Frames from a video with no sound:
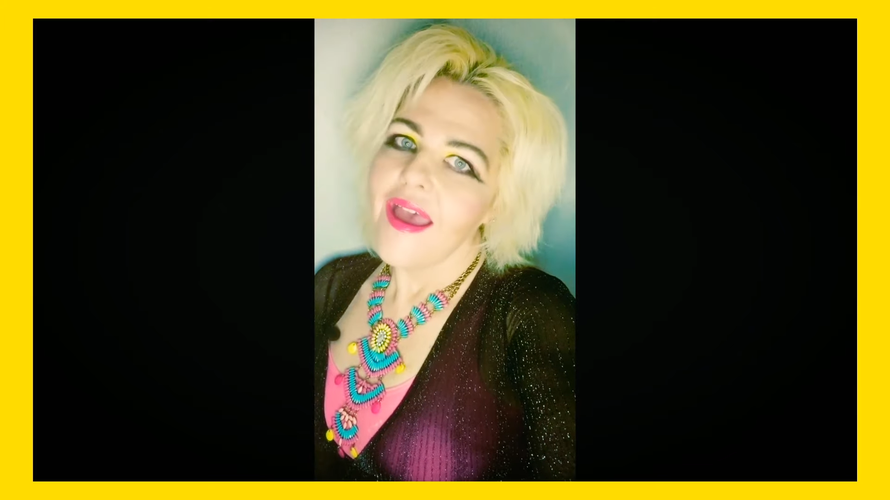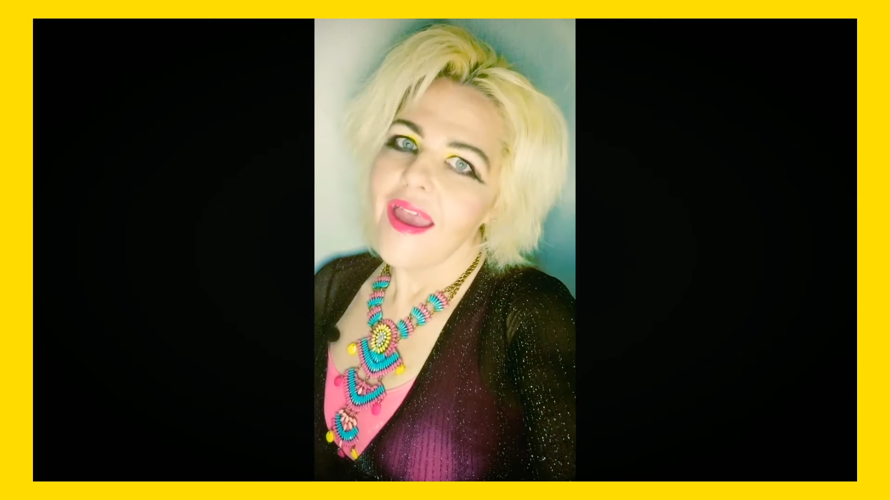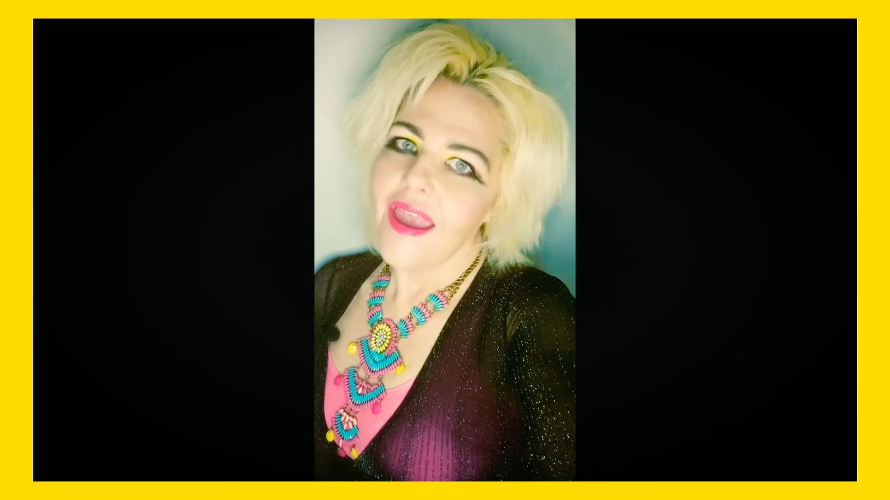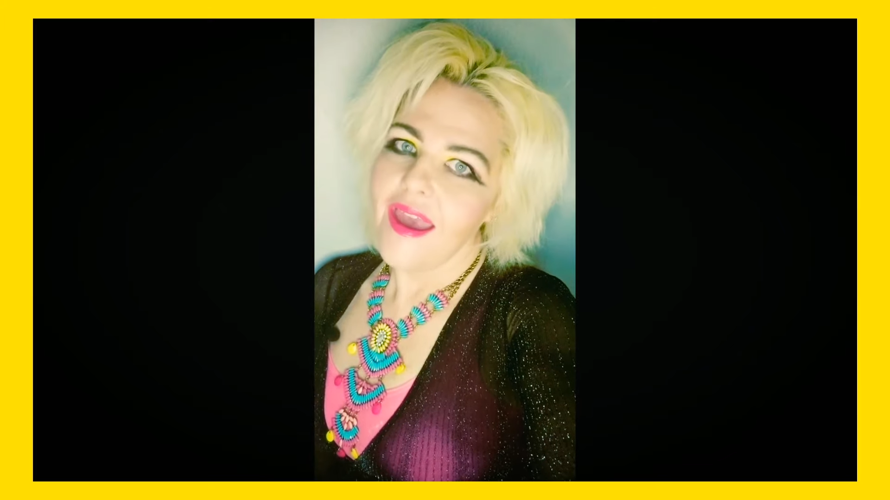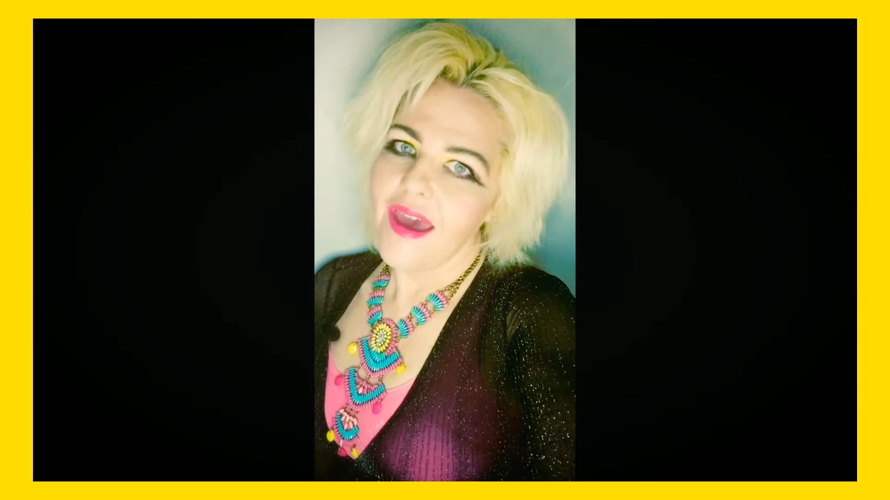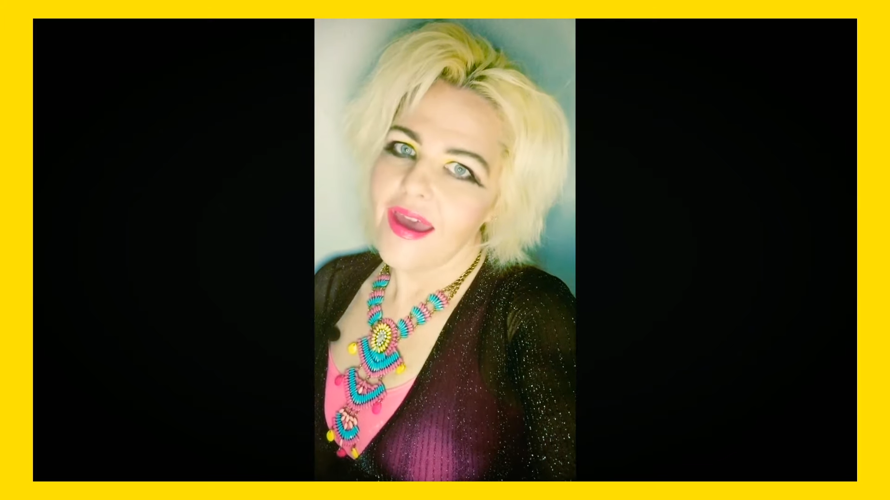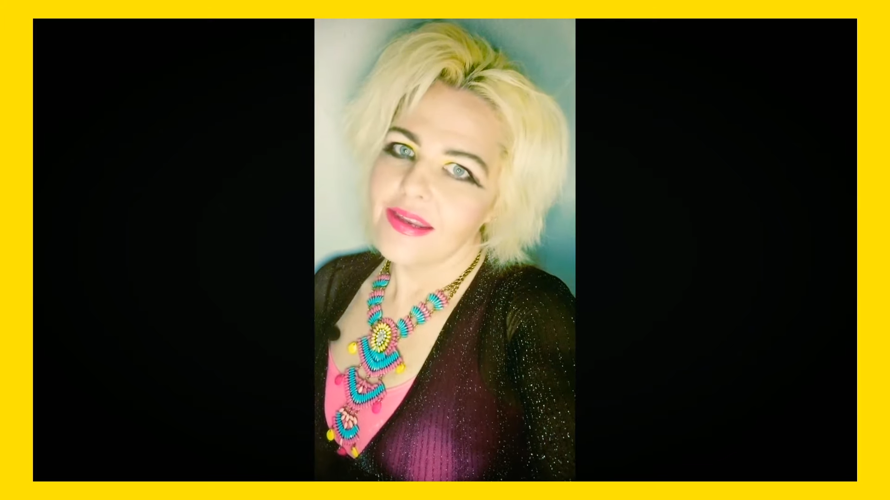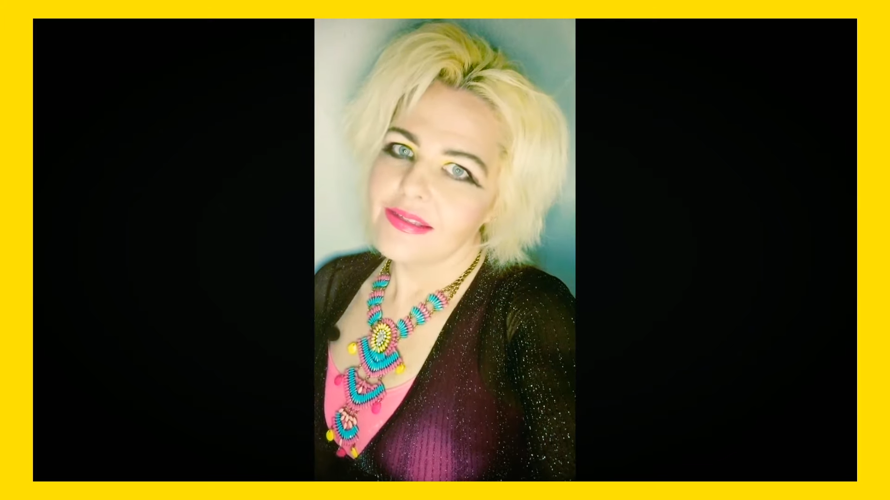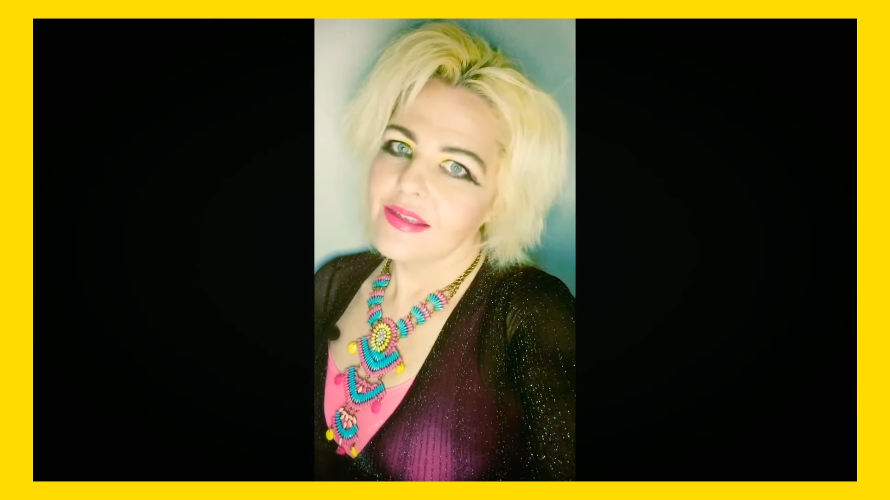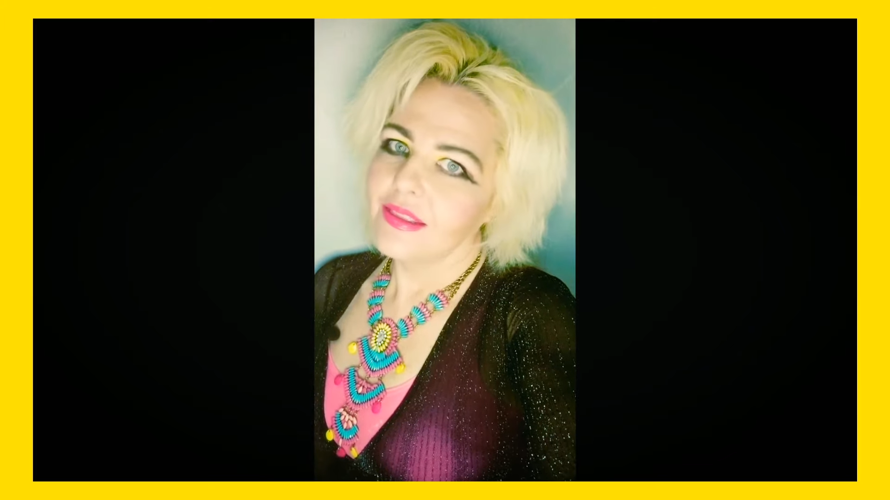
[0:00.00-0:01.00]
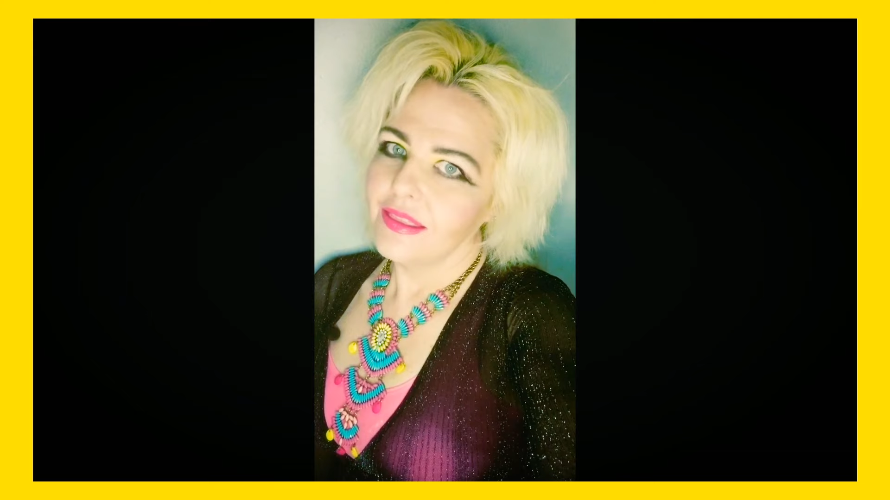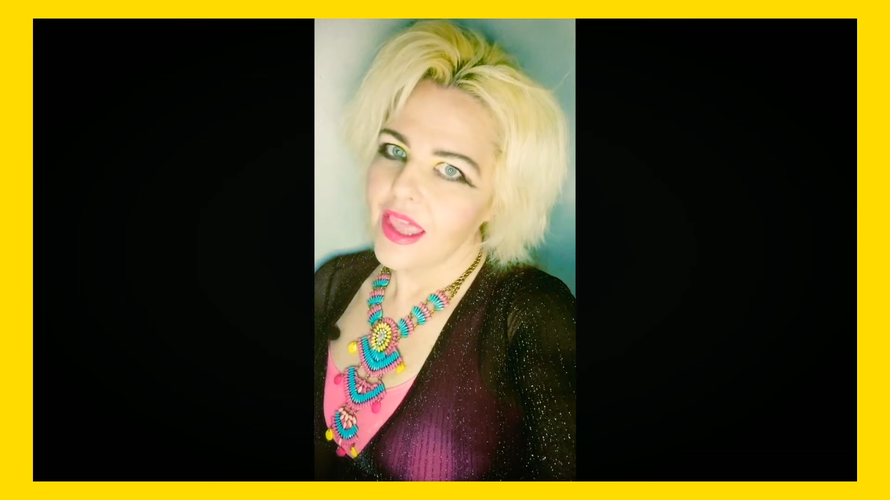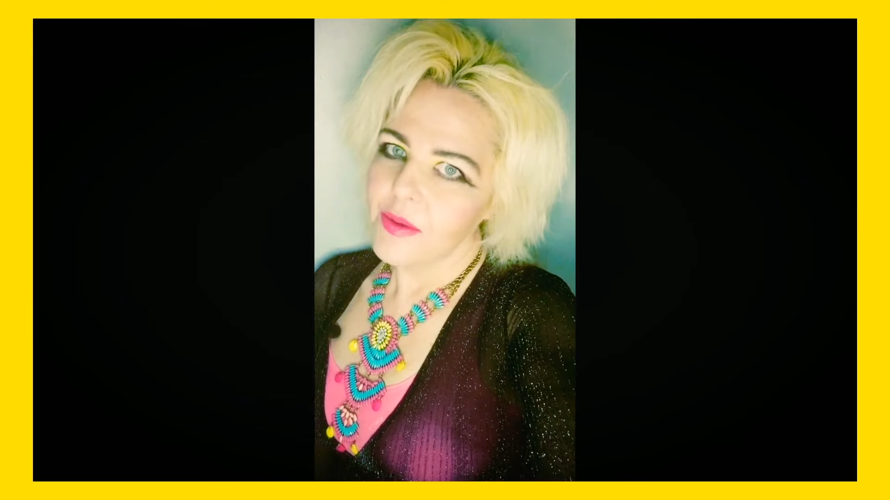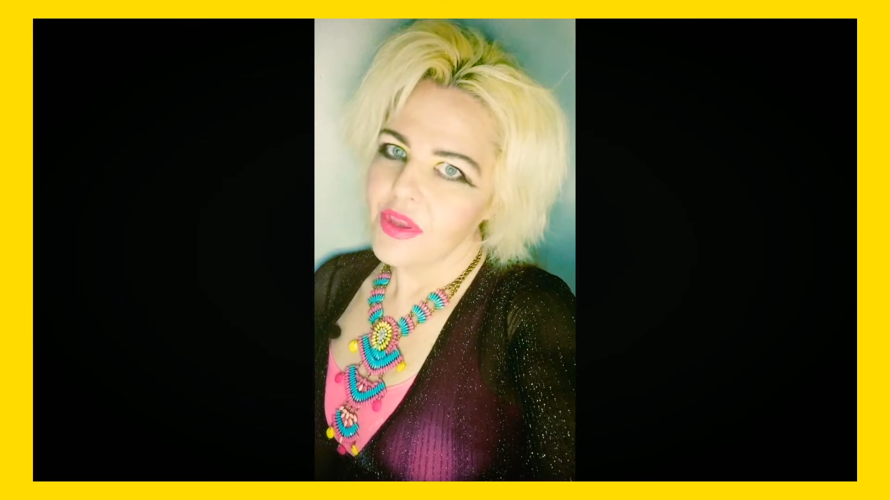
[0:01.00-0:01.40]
and let